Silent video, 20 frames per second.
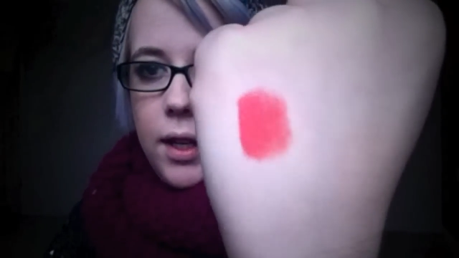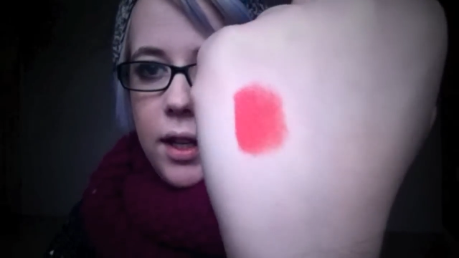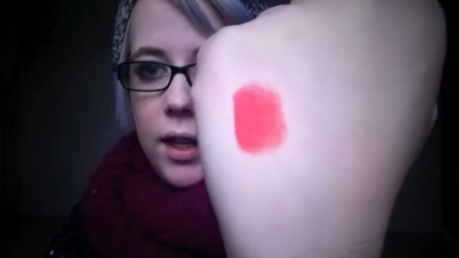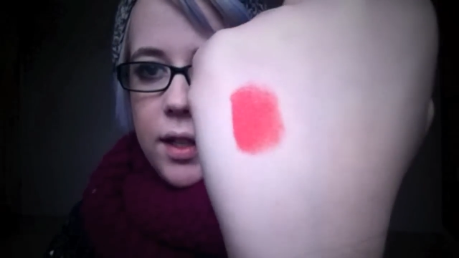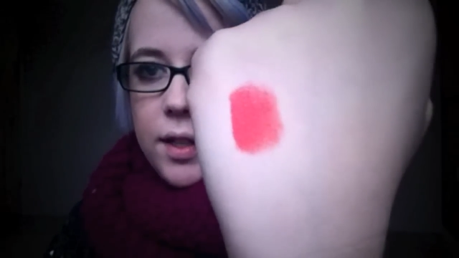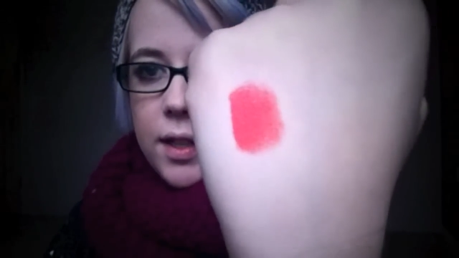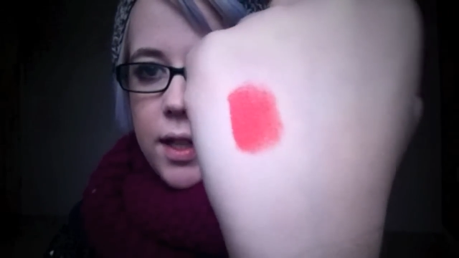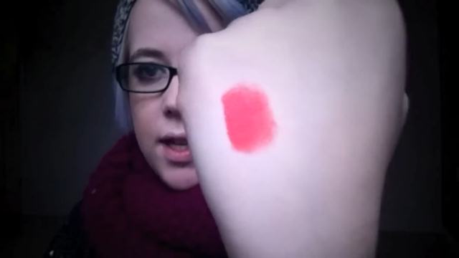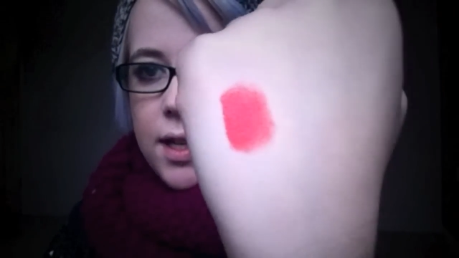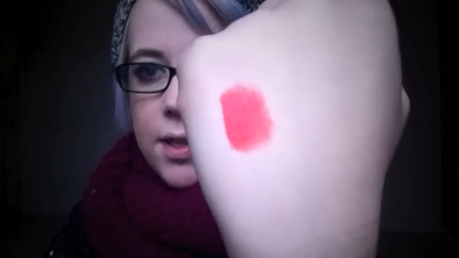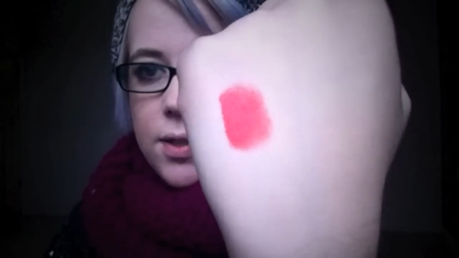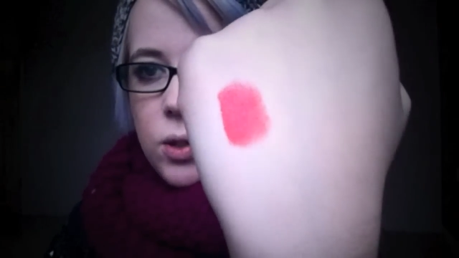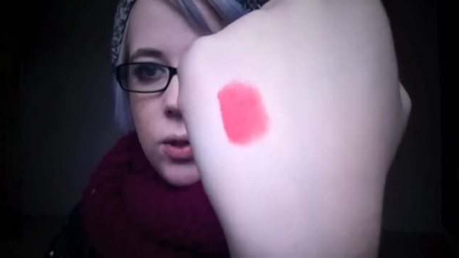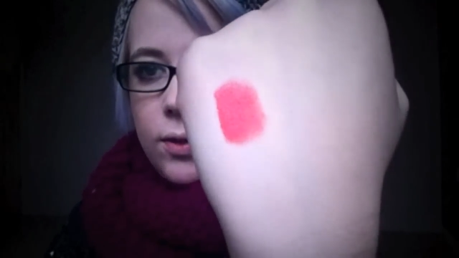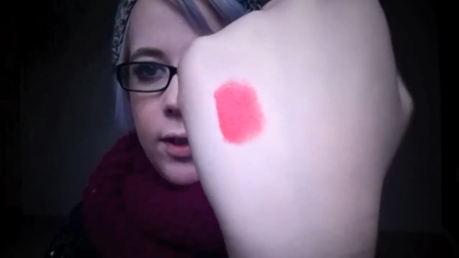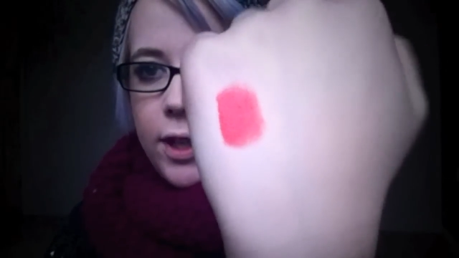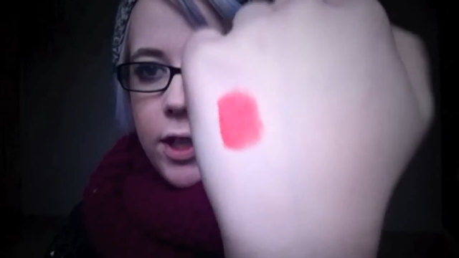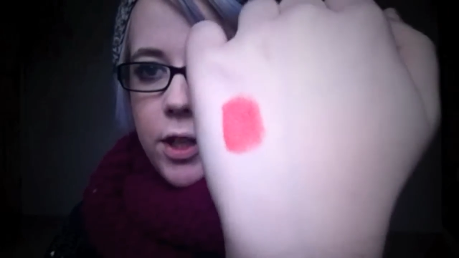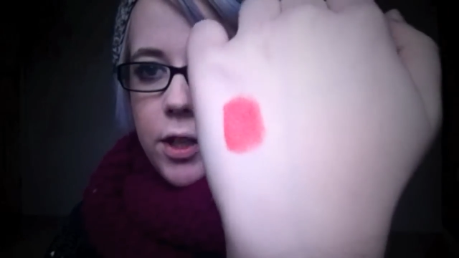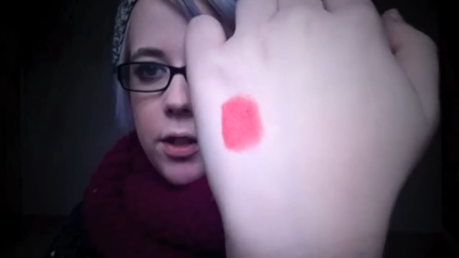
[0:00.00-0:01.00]
You see, that's sort
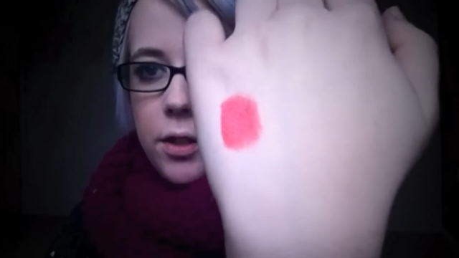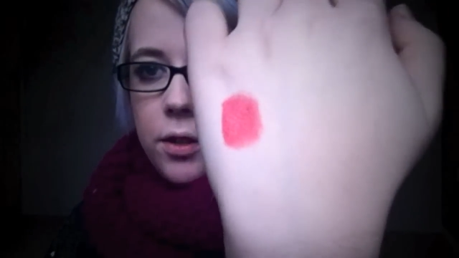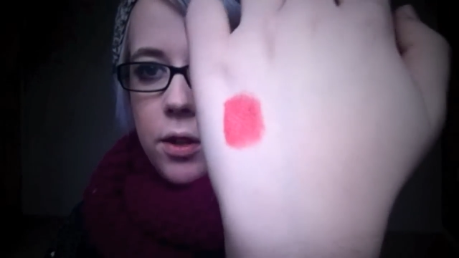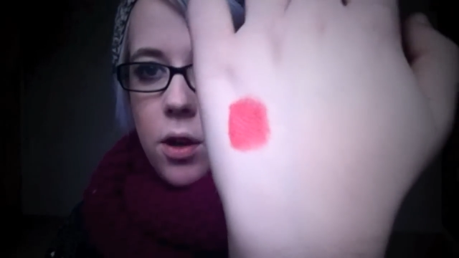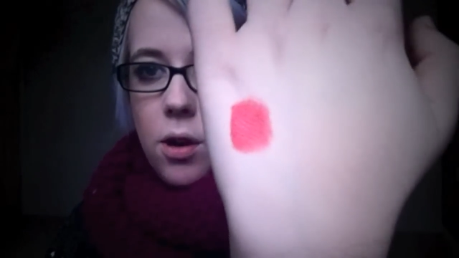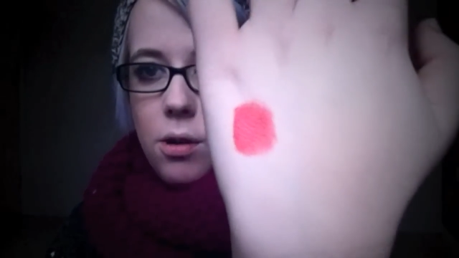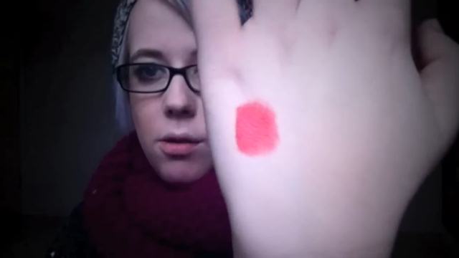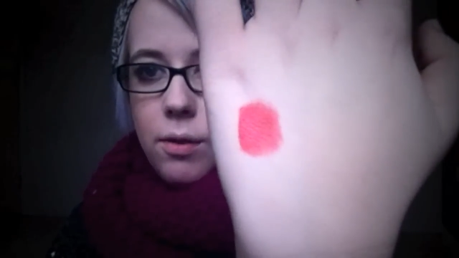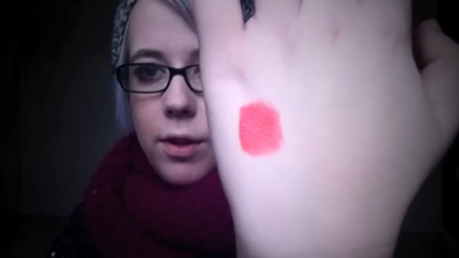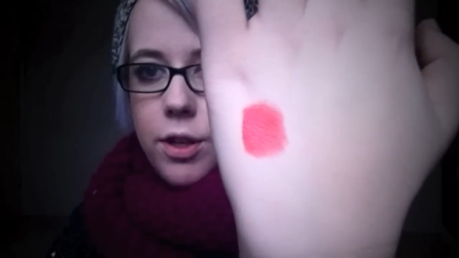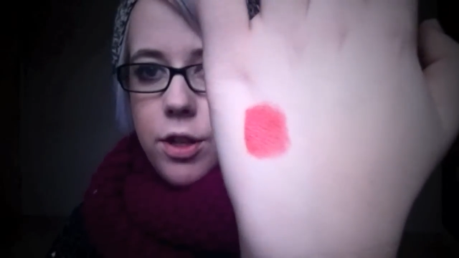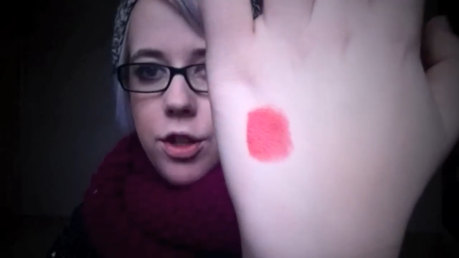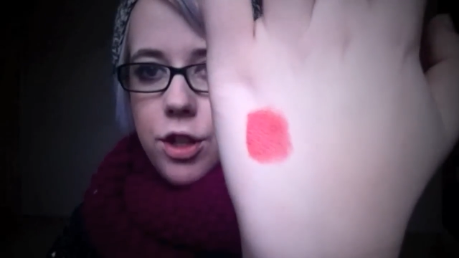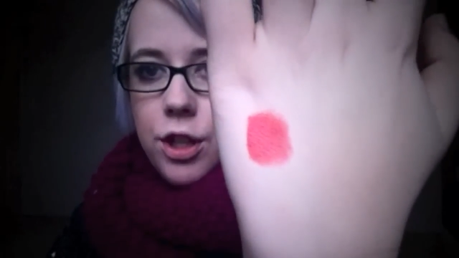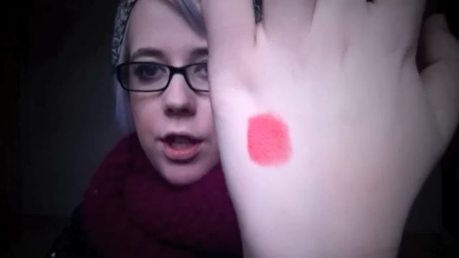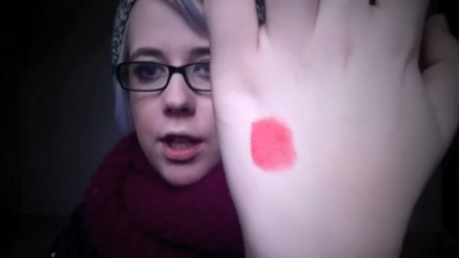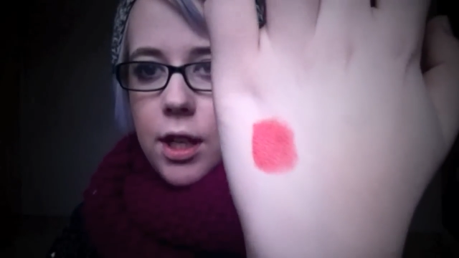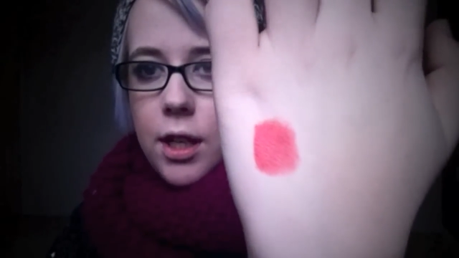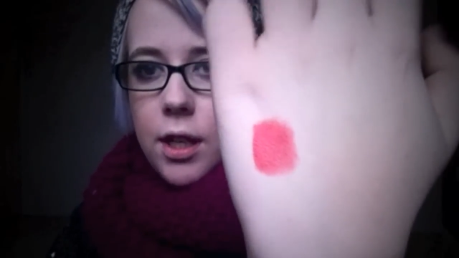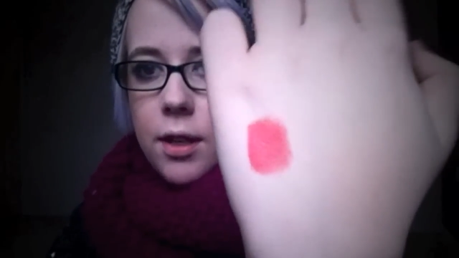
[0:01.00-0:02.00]
of like an
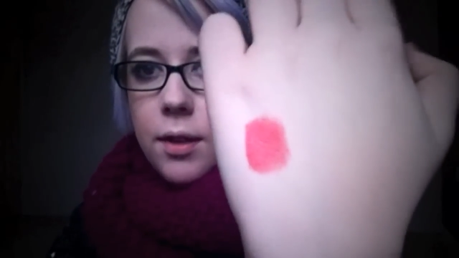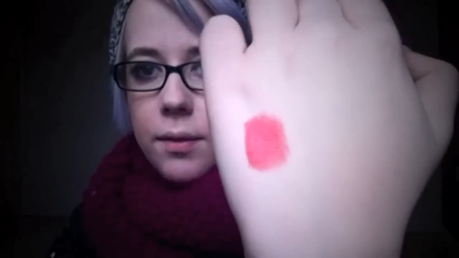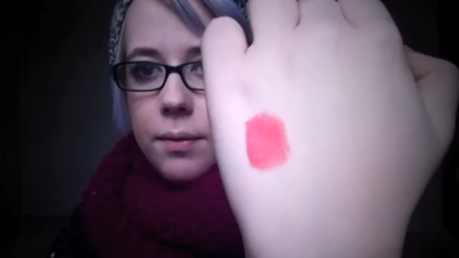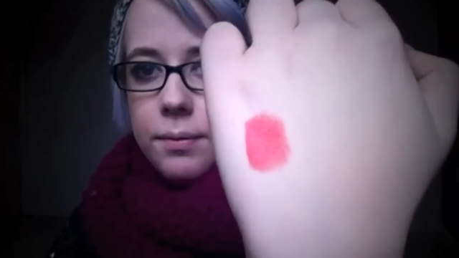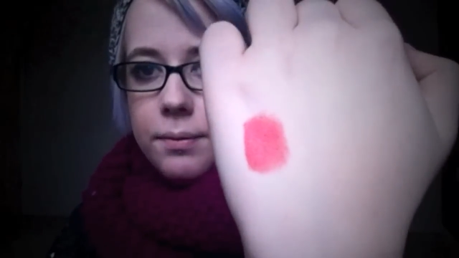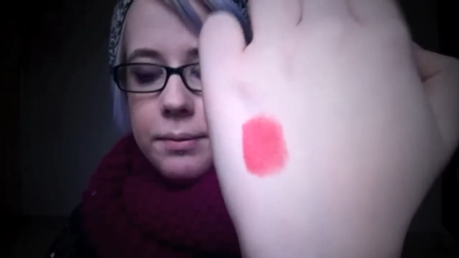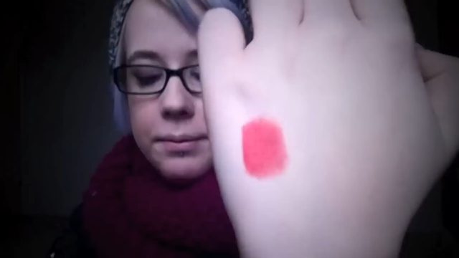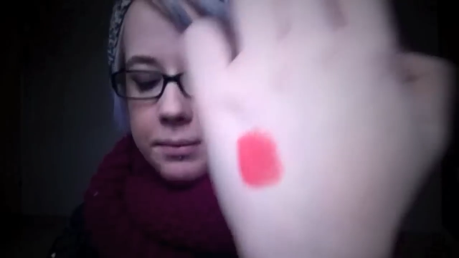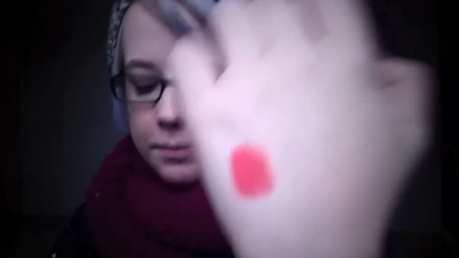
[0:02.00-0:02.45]
orangey,